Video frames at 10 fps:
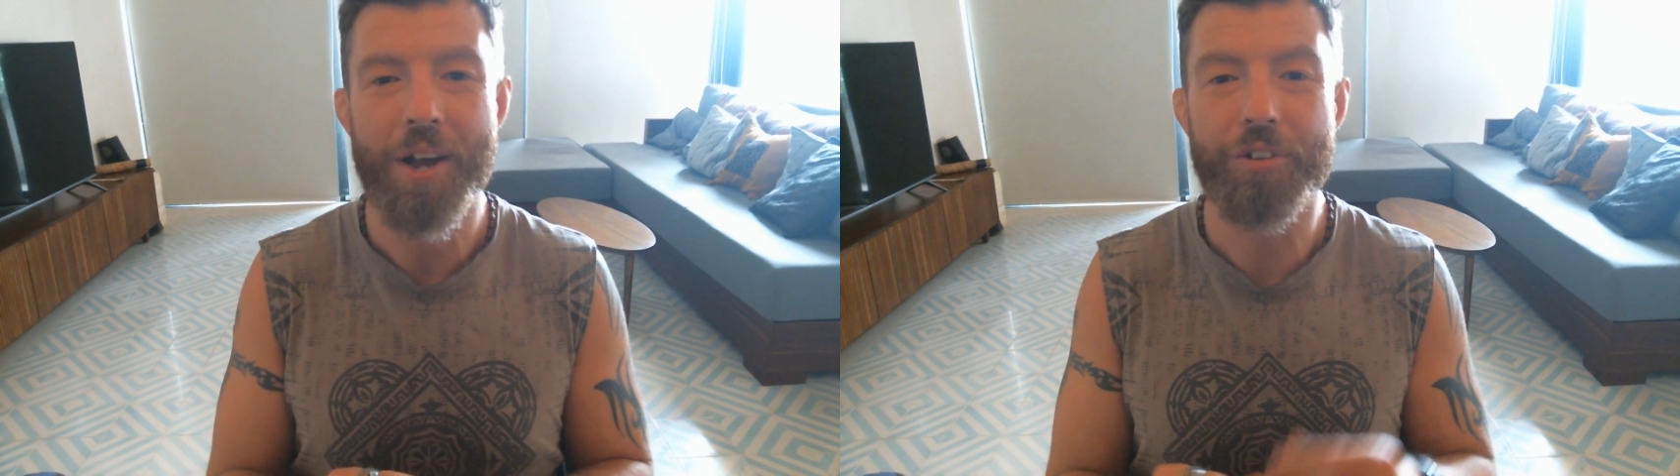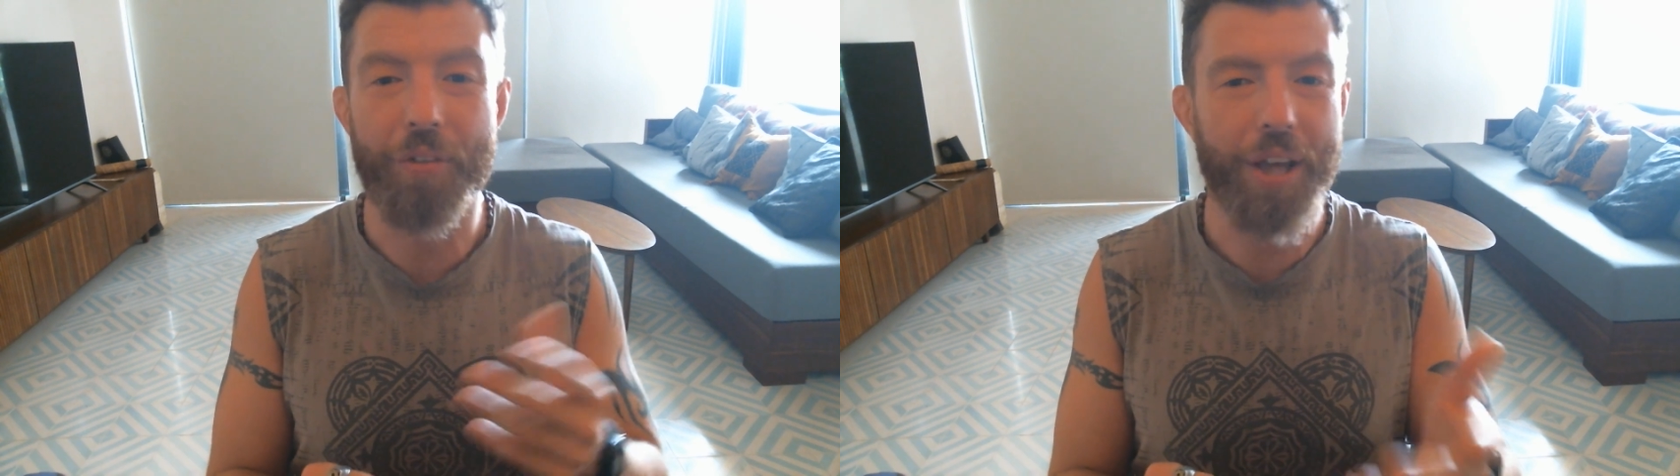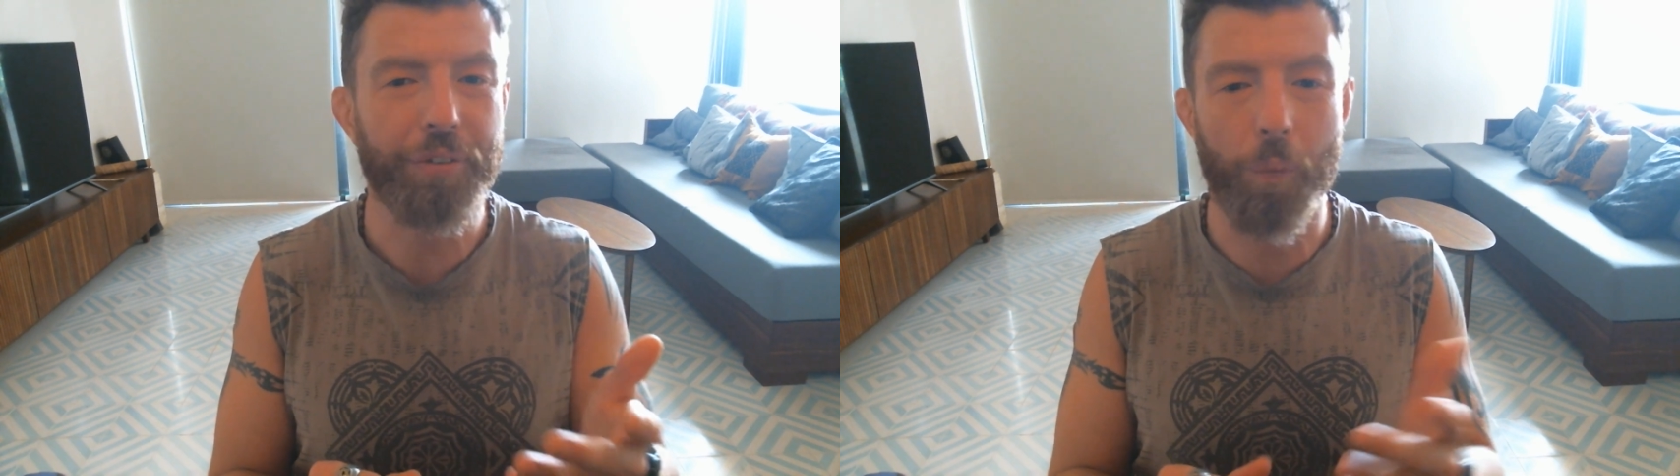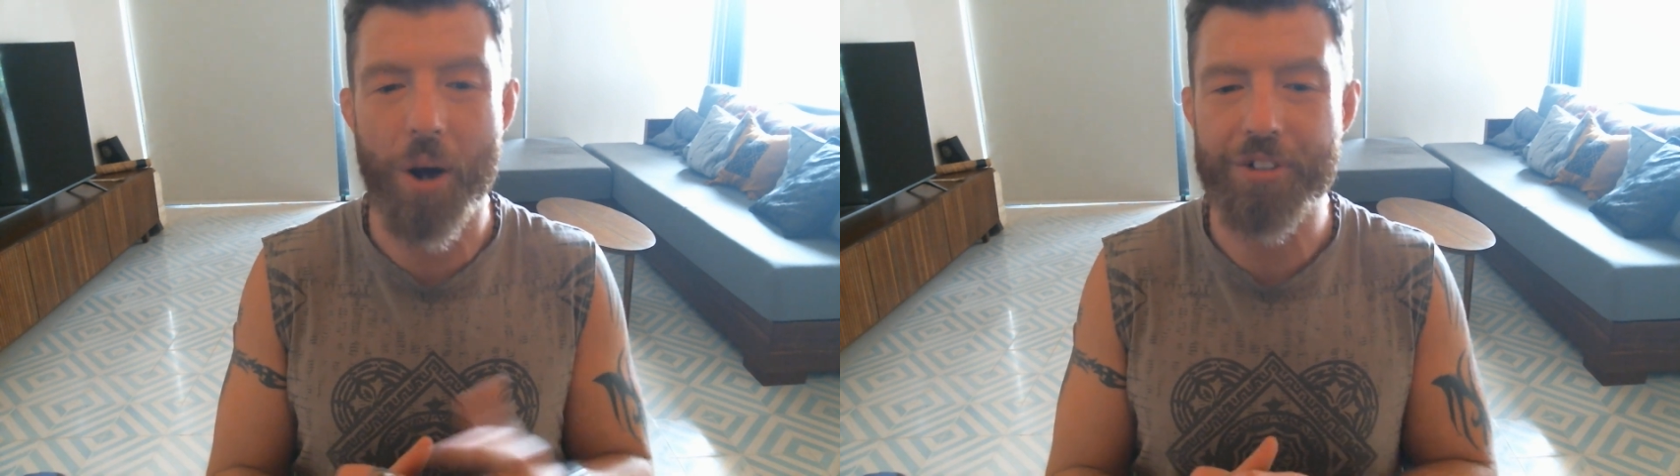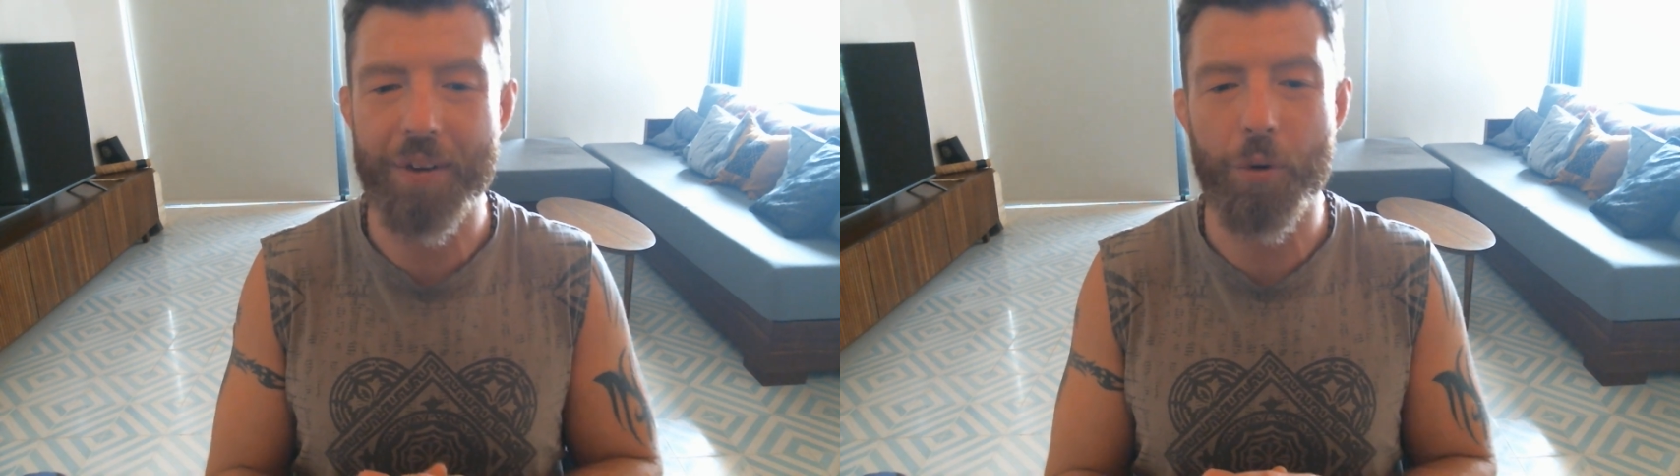So thanks for
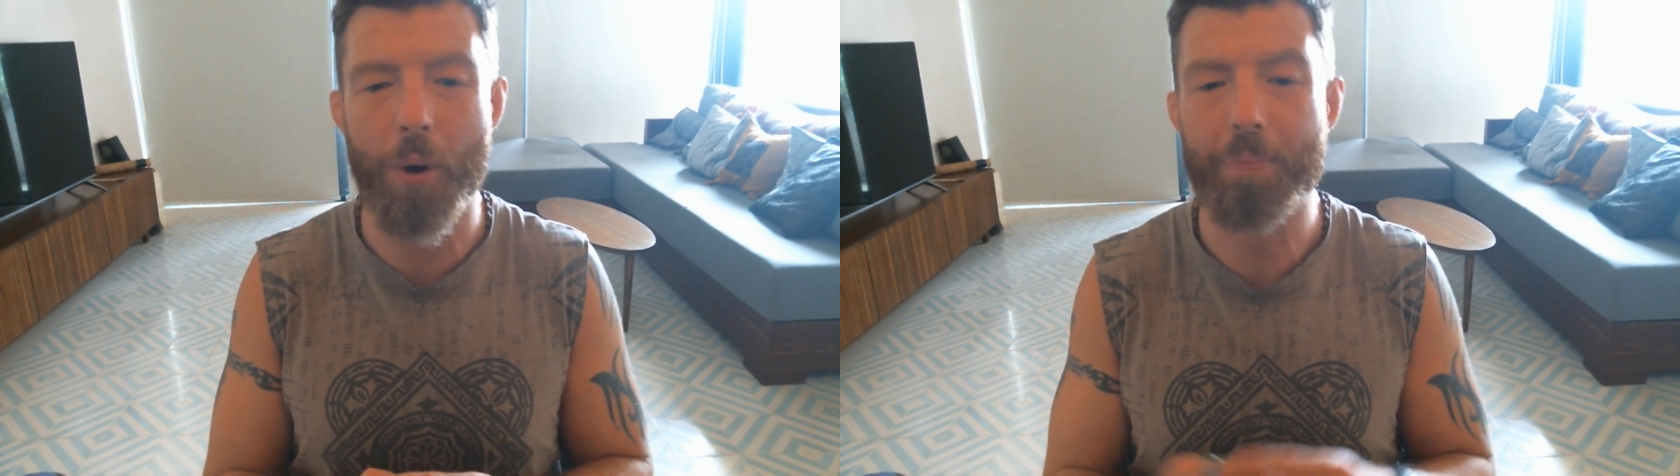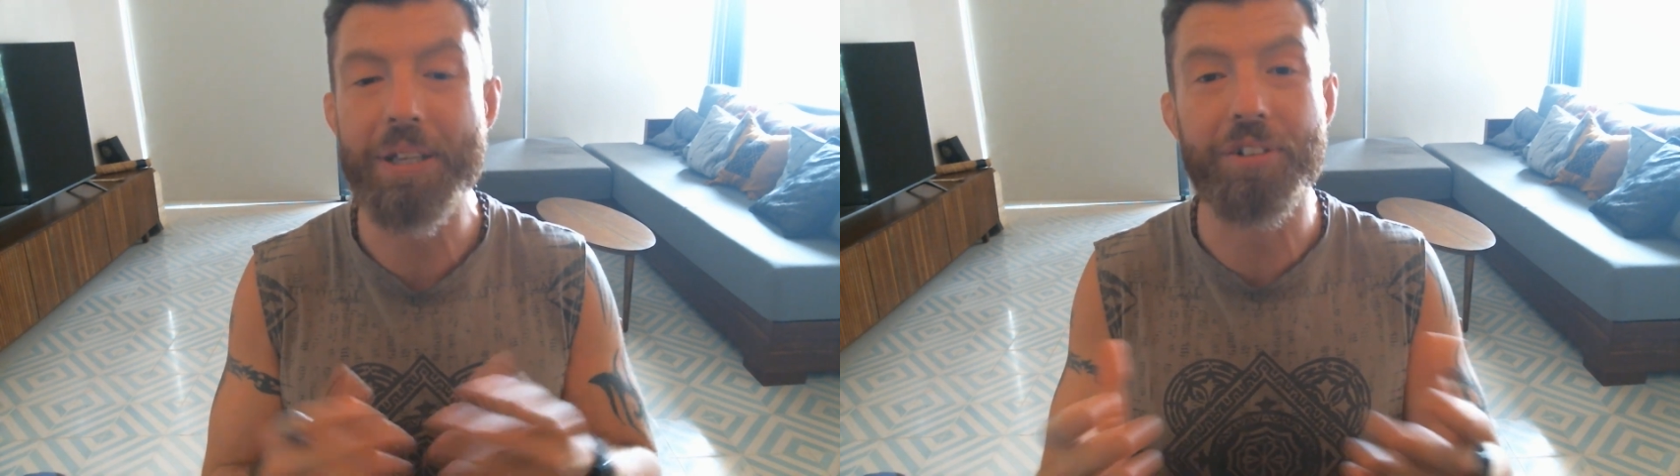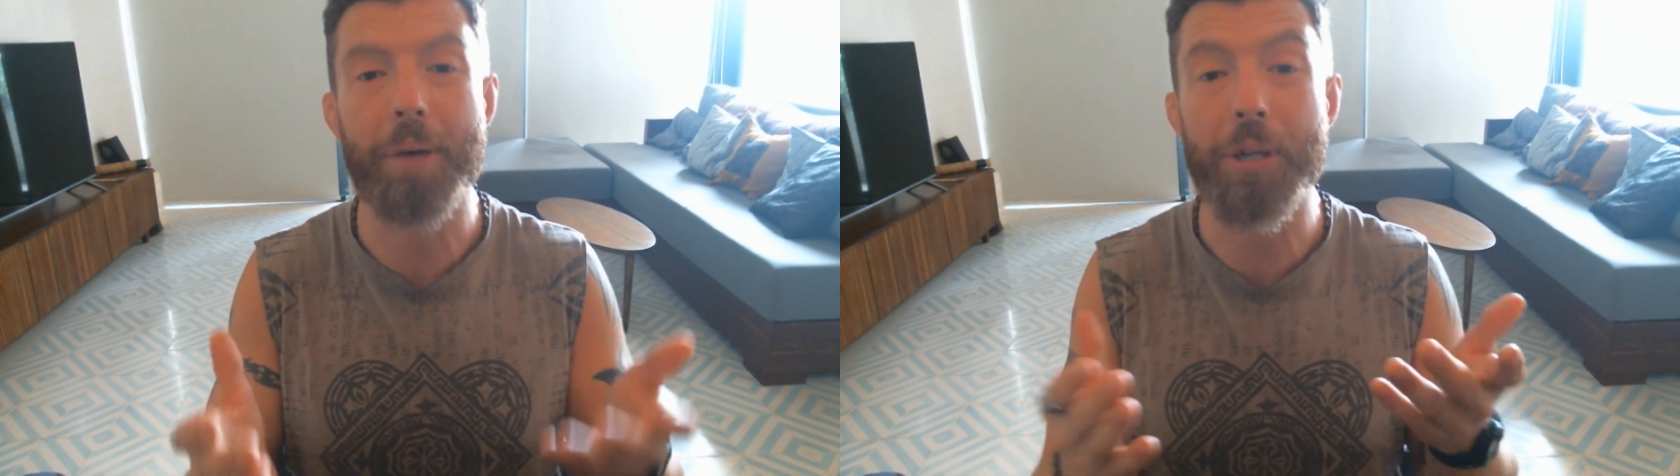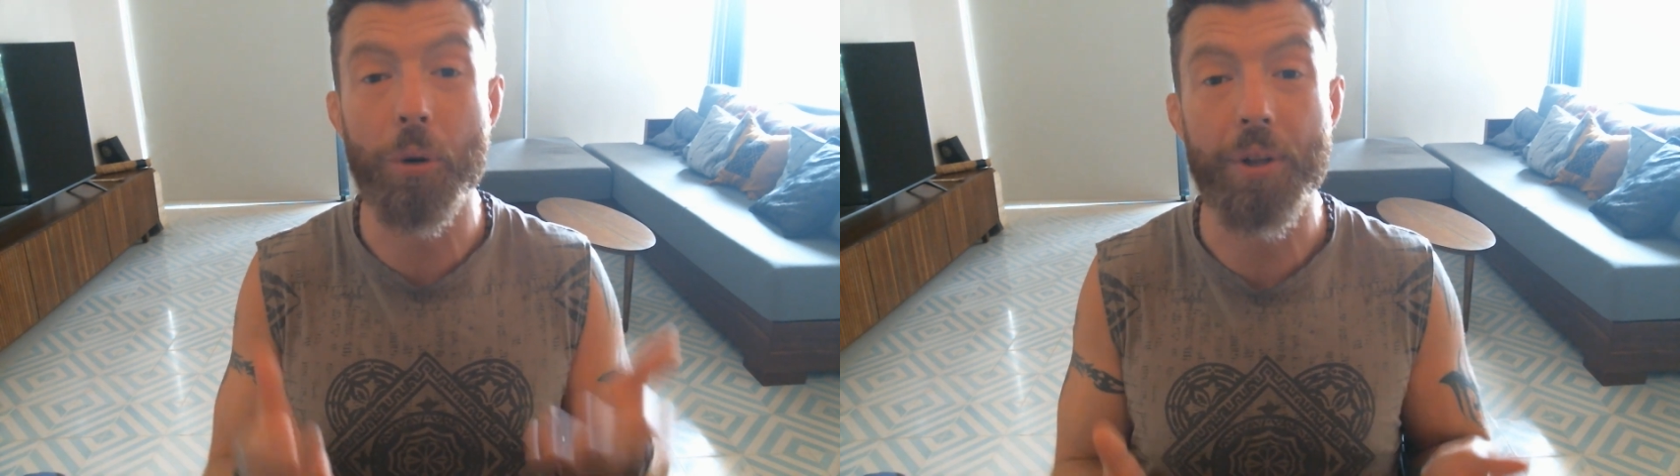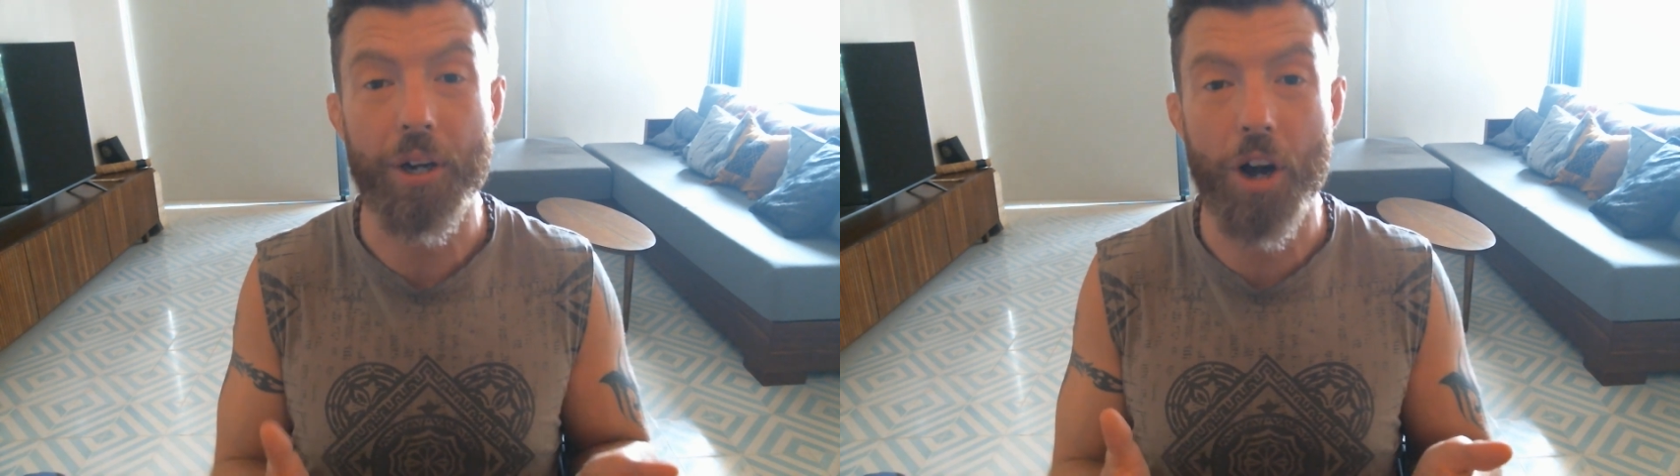watching, everyone. Please let me
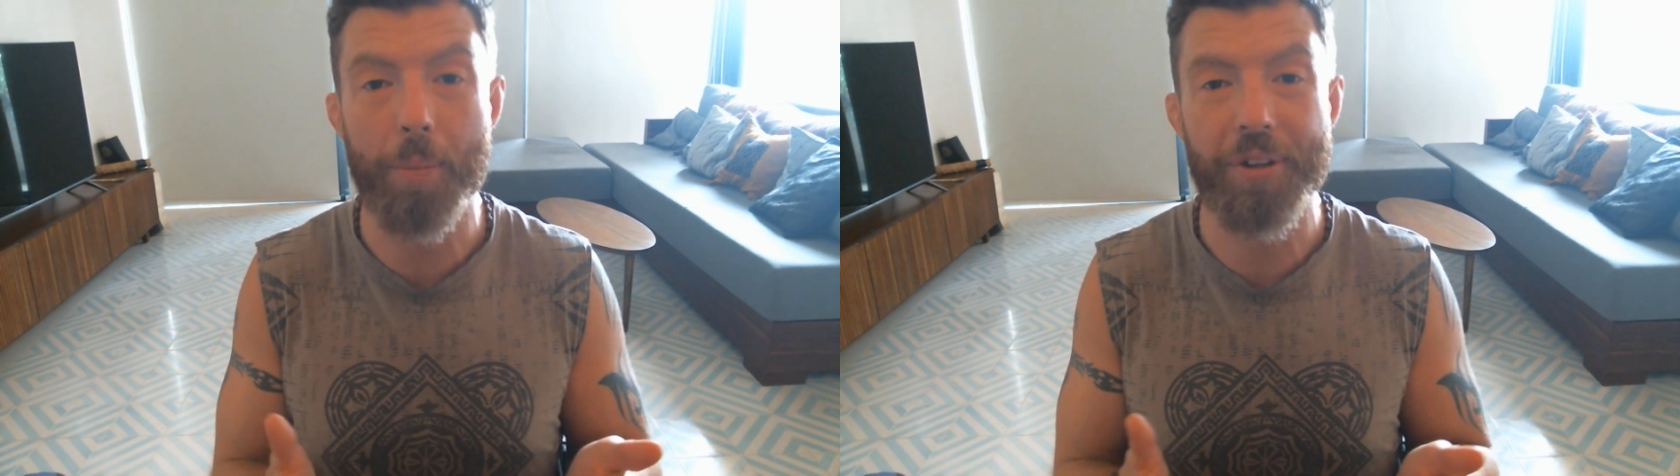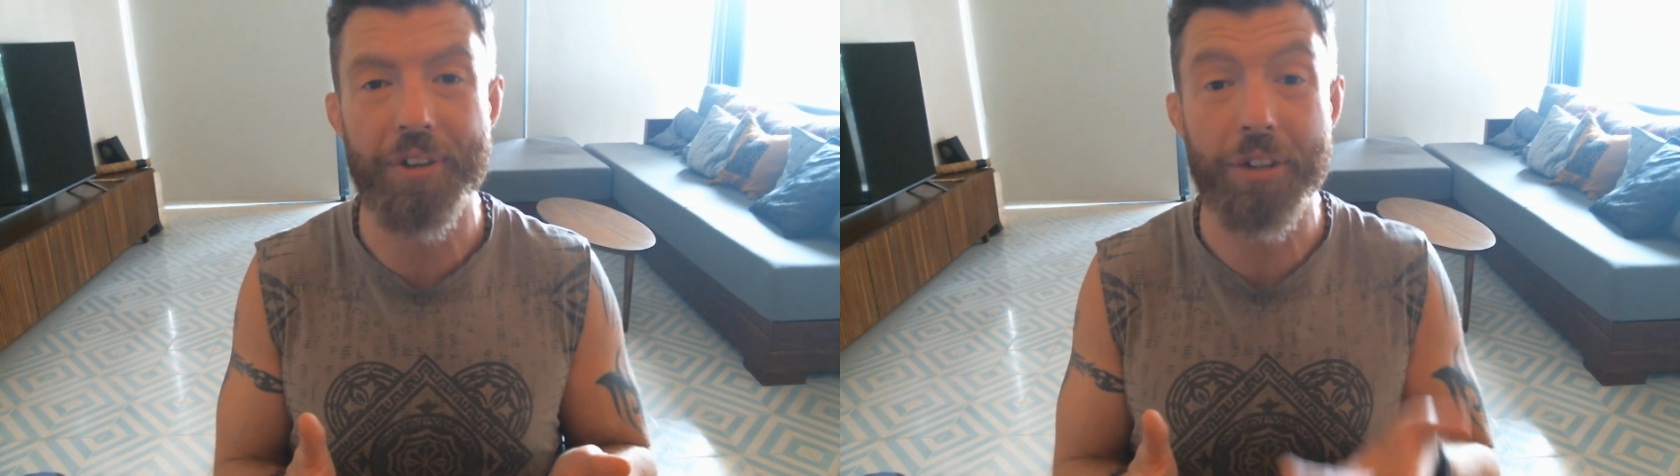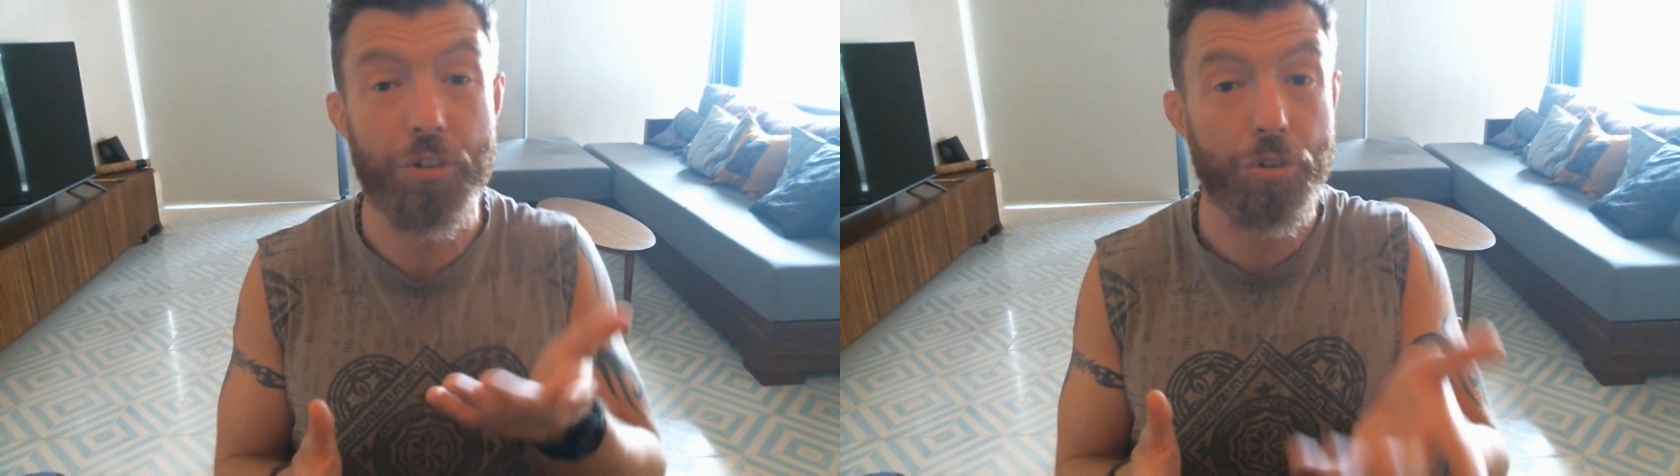know in the comment section,